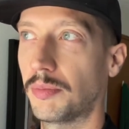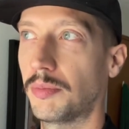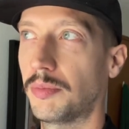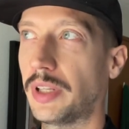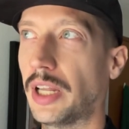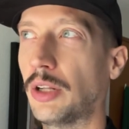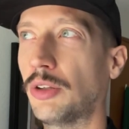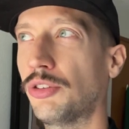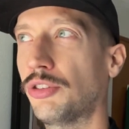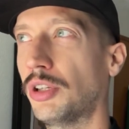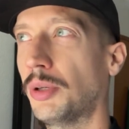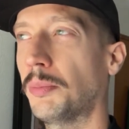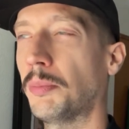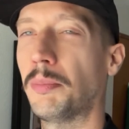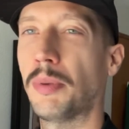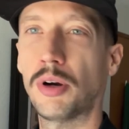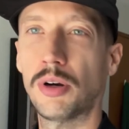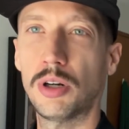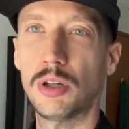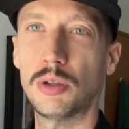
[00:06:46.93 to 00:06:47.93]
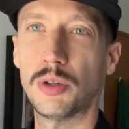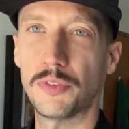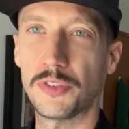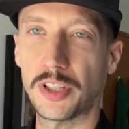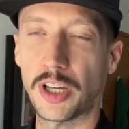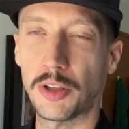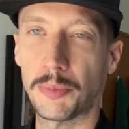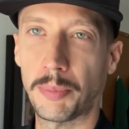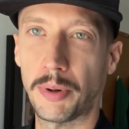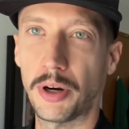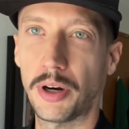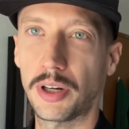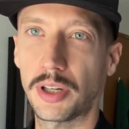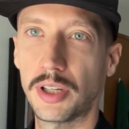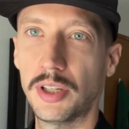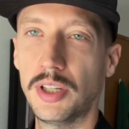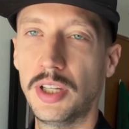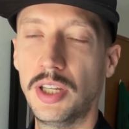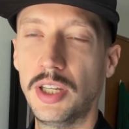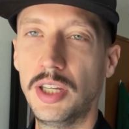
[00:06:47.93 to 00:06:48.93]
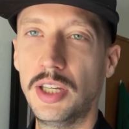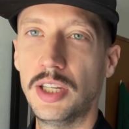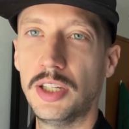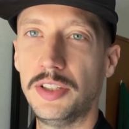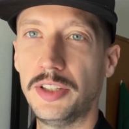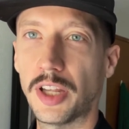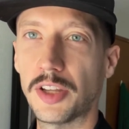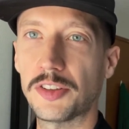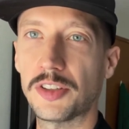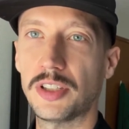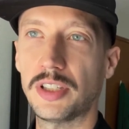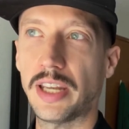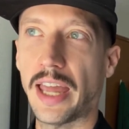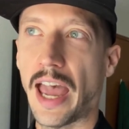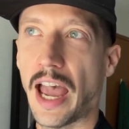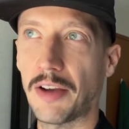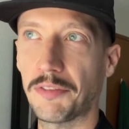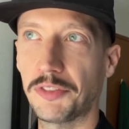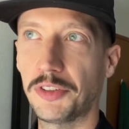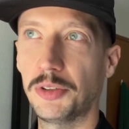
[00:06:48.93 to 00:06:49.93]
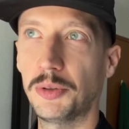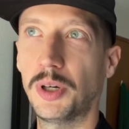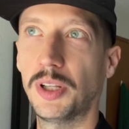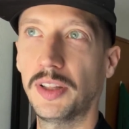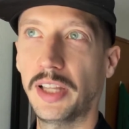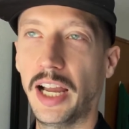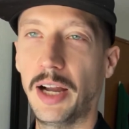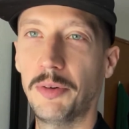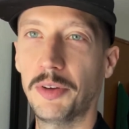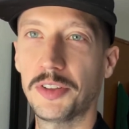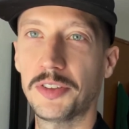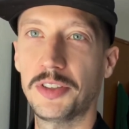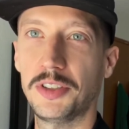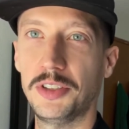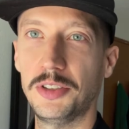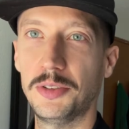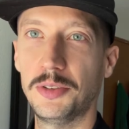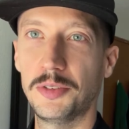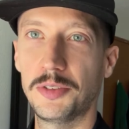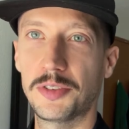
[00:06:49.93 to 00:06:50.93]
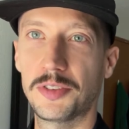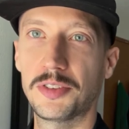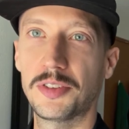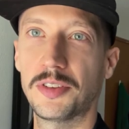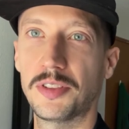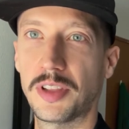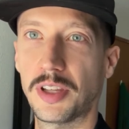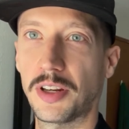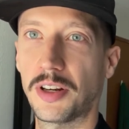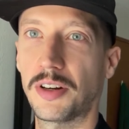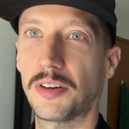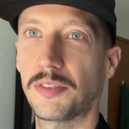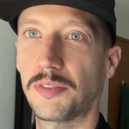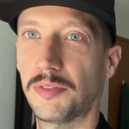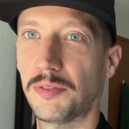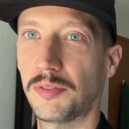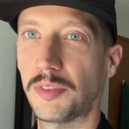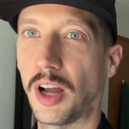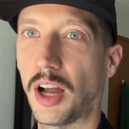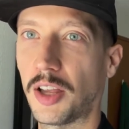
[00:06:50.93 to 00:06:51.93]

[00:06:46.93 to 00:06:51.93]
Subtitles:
township borough of South Park doesn't have to allow us to use their